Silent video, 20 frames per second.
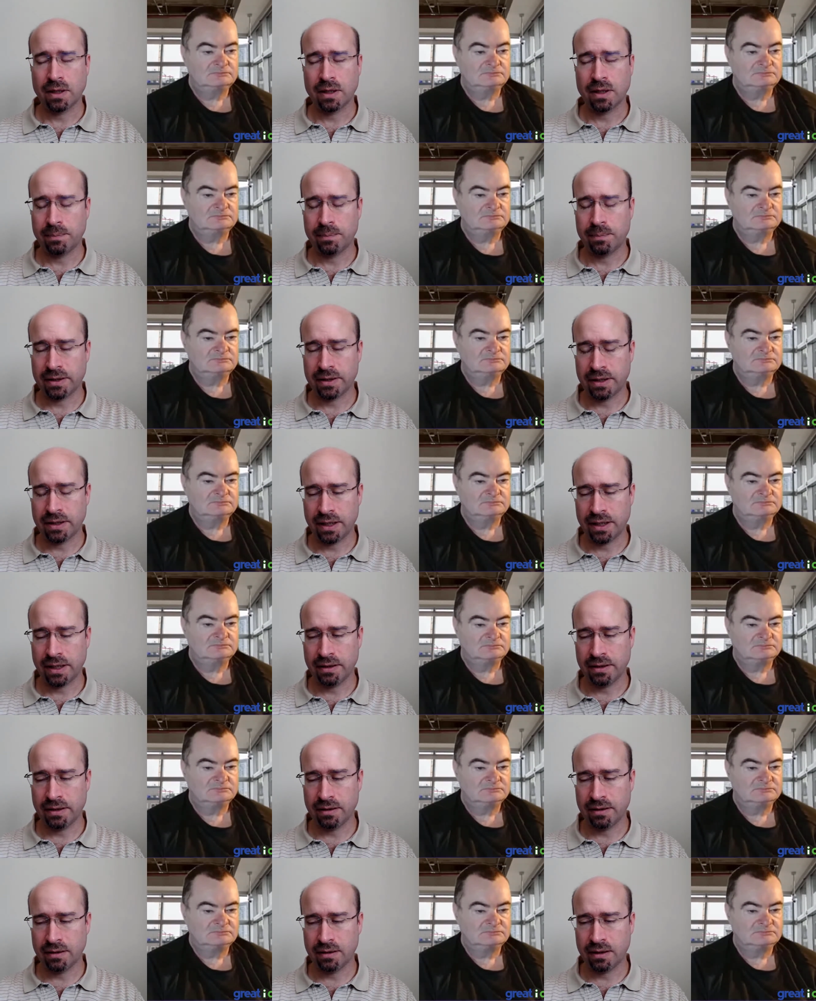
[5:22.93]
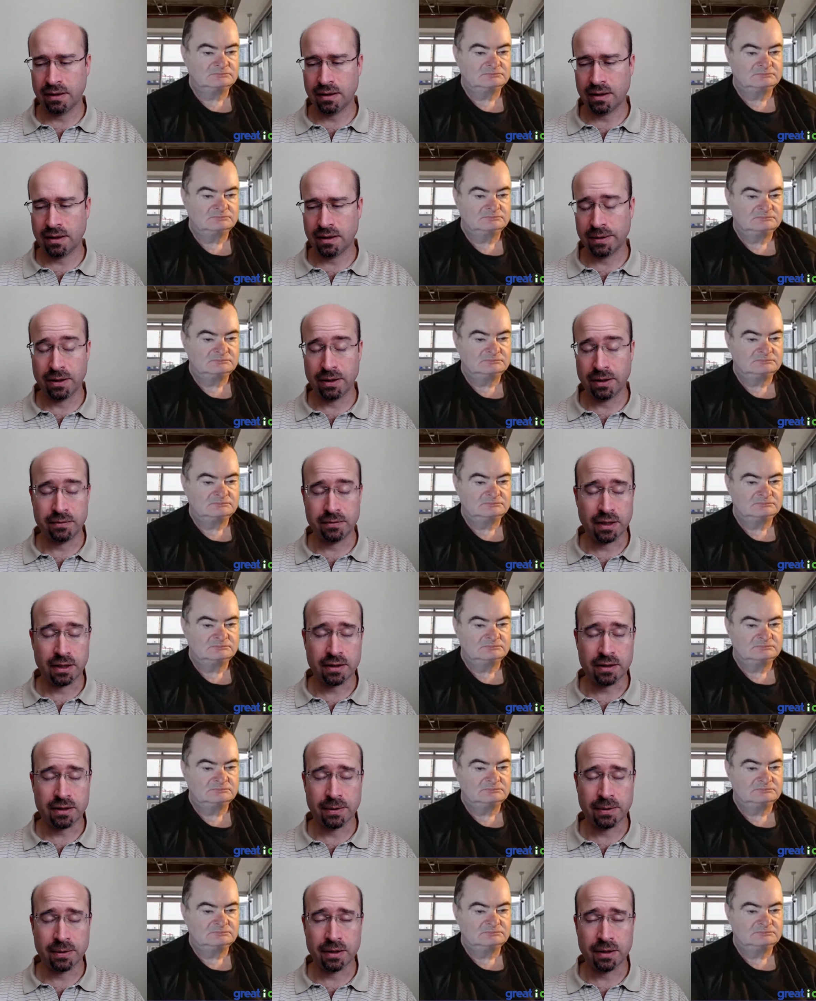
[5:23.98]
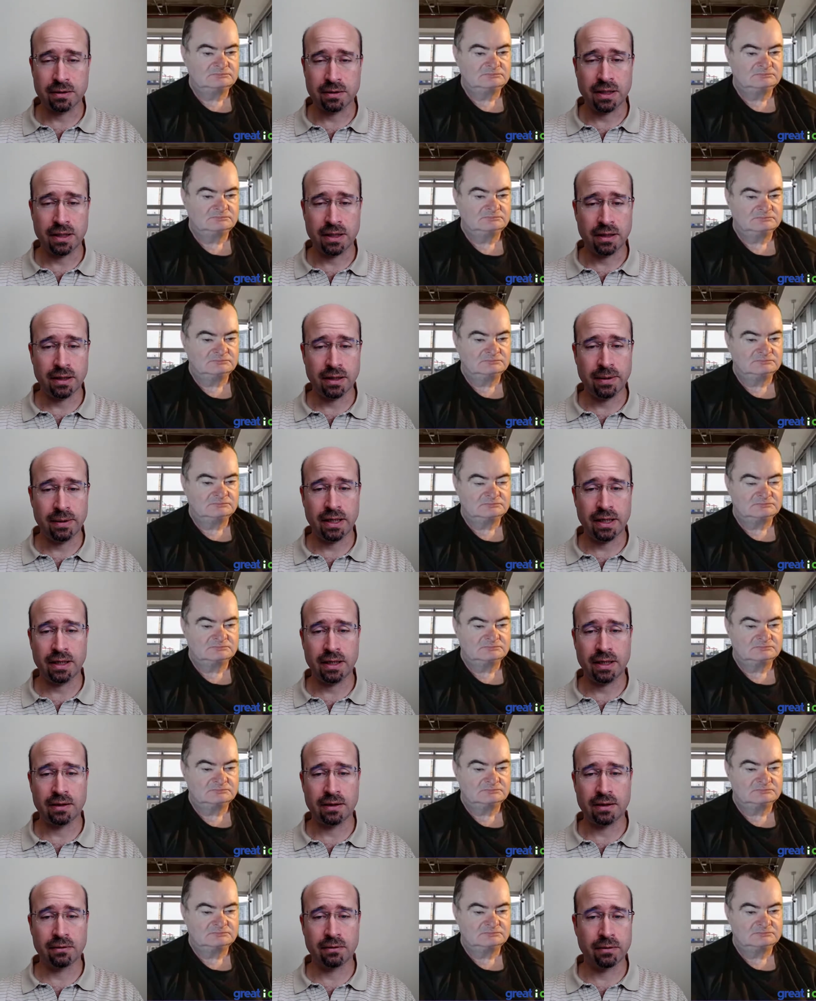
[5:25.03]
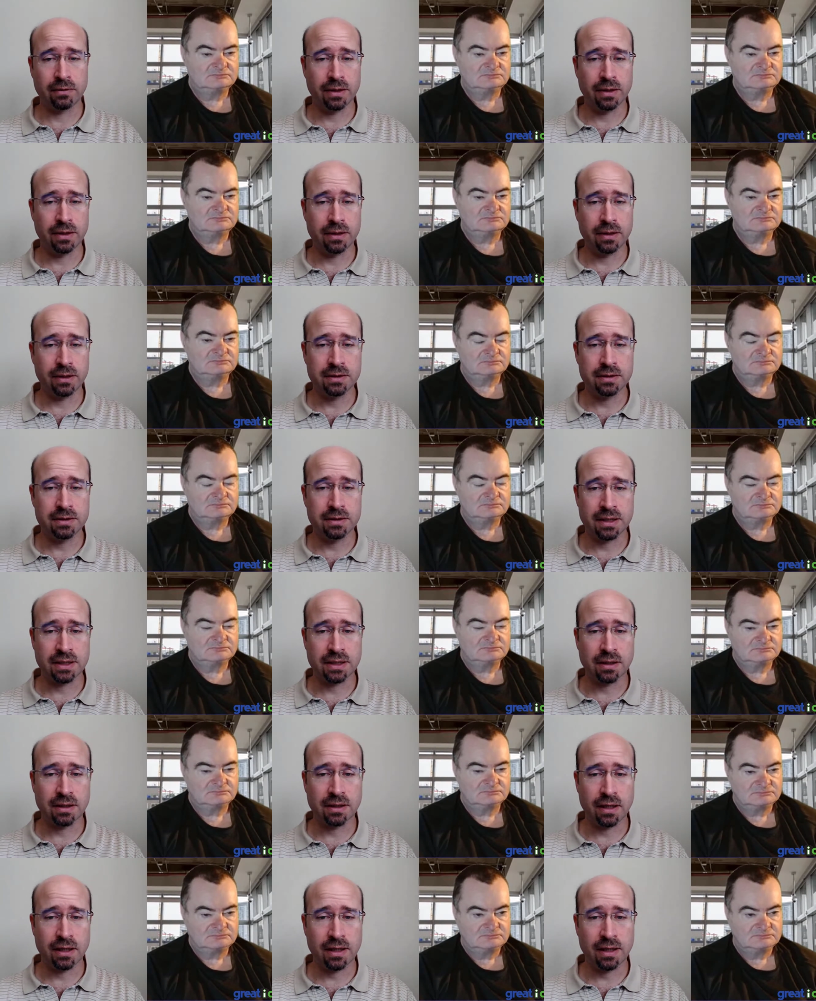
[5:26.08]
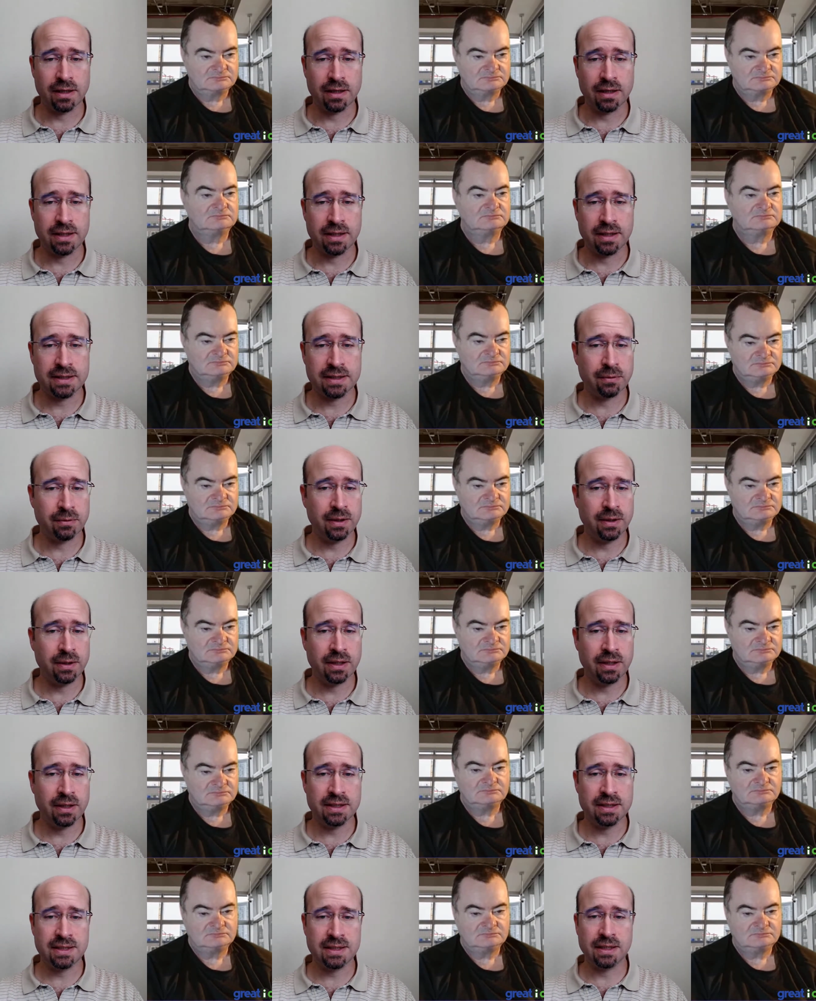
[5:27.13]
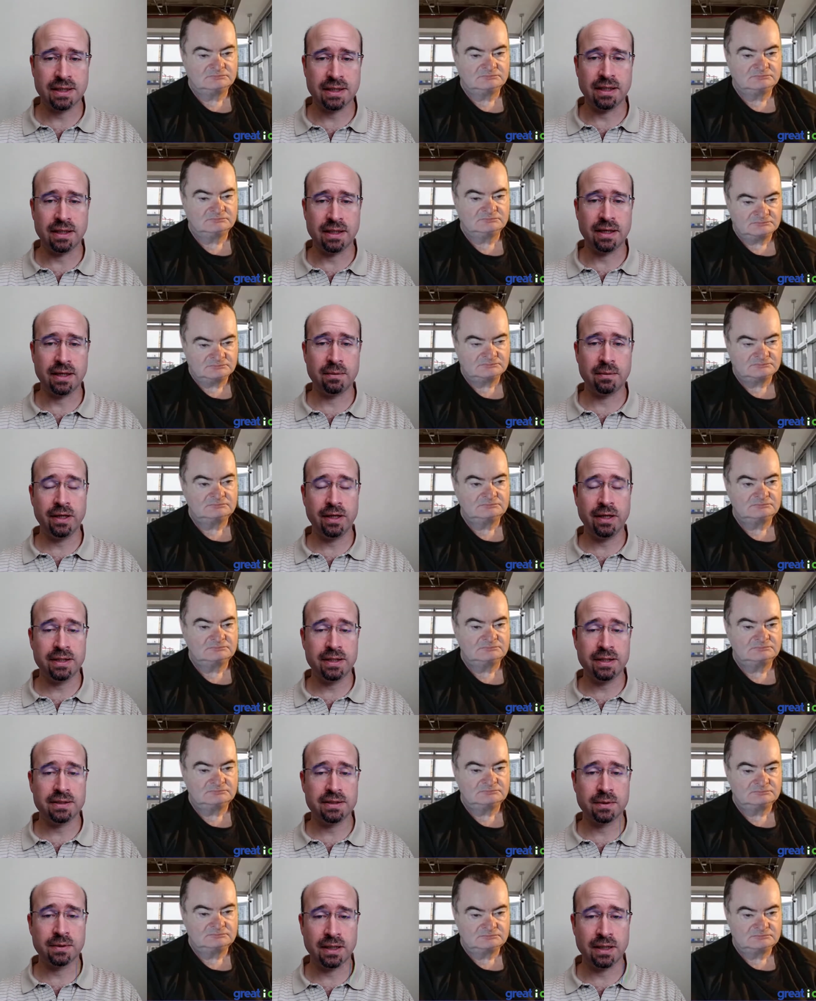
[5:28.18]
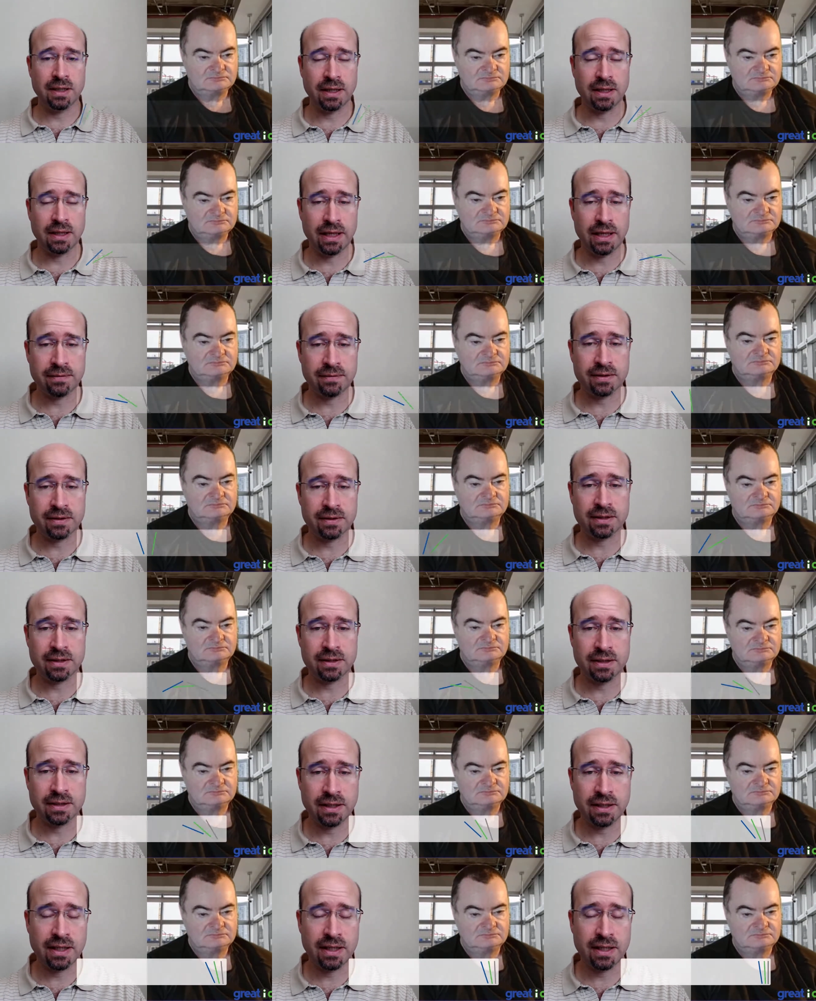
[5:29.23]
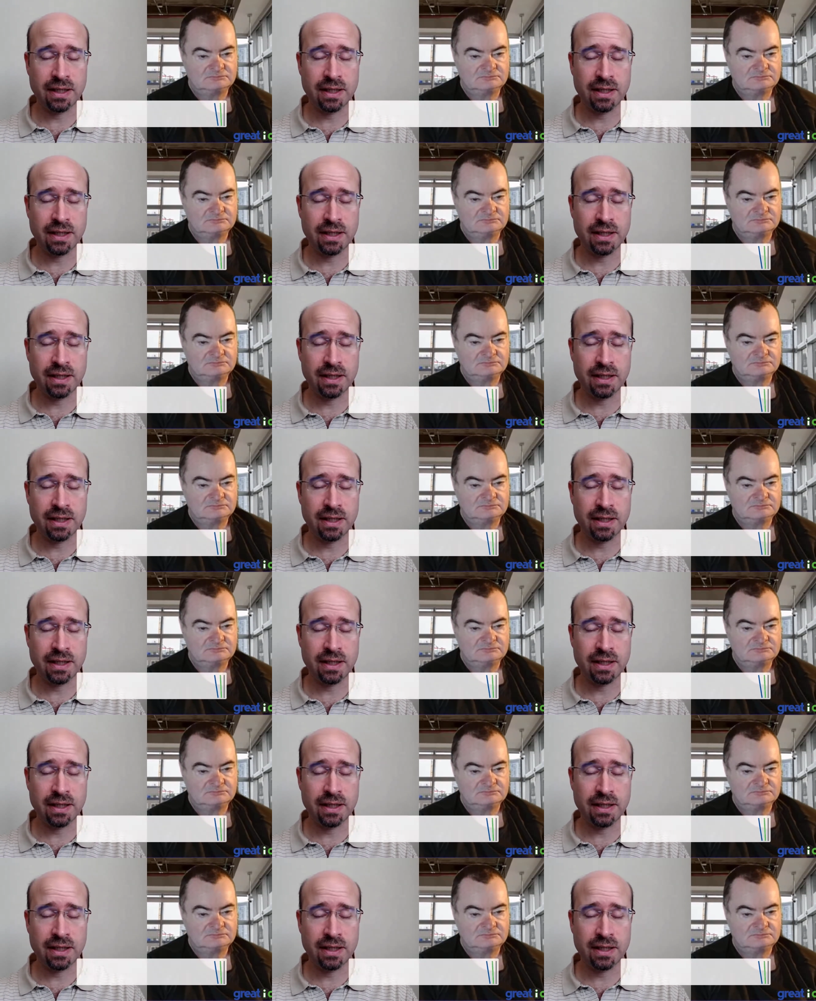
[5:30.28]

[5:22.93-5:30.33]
Speaker 1: Okay, but then, I mean, you've talked about eliminating and, or reducing a lot of the testing, but realistically, then what is really left to